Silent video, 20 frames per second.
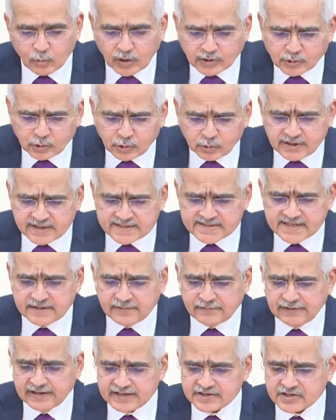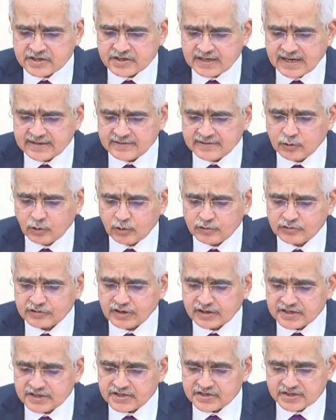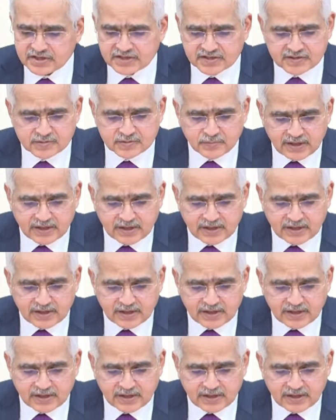what do these inflation and growth conditions